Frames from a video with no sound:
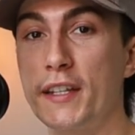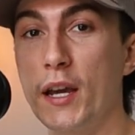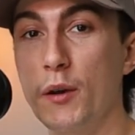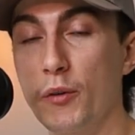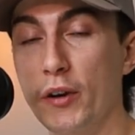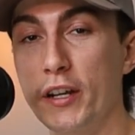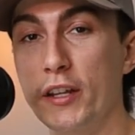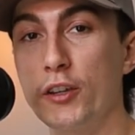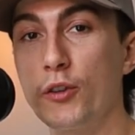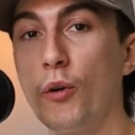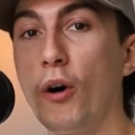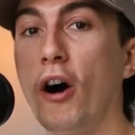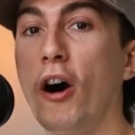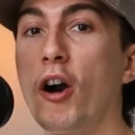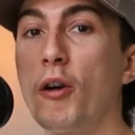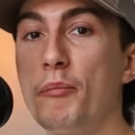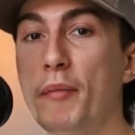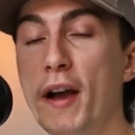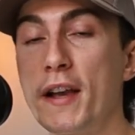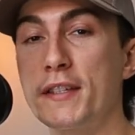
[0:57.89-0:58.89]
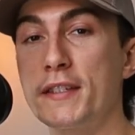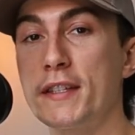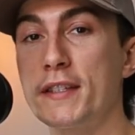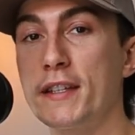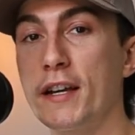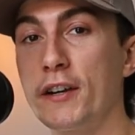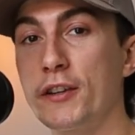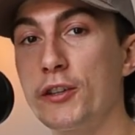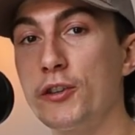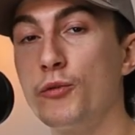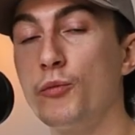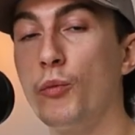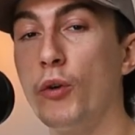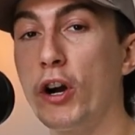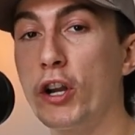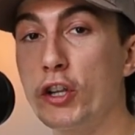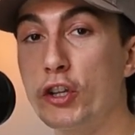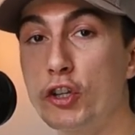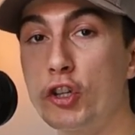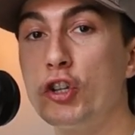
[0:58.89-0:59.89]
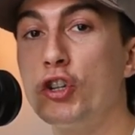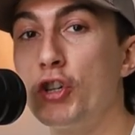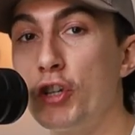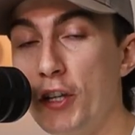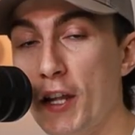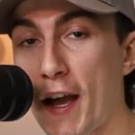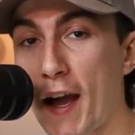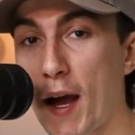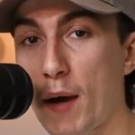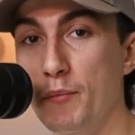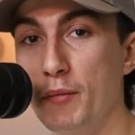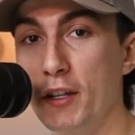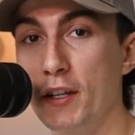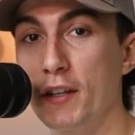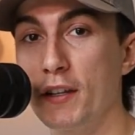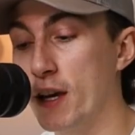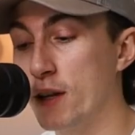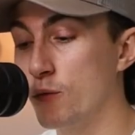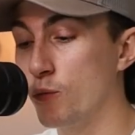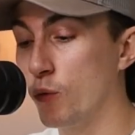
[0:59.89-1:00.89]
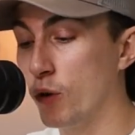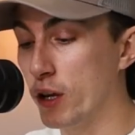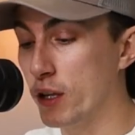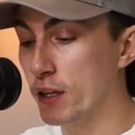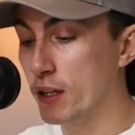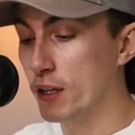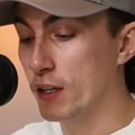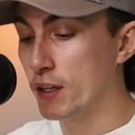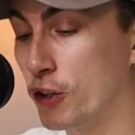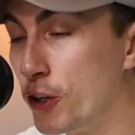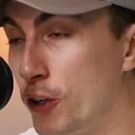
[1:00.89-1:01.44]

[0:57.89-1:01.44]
today we're going to do our best to tell you what could happen and what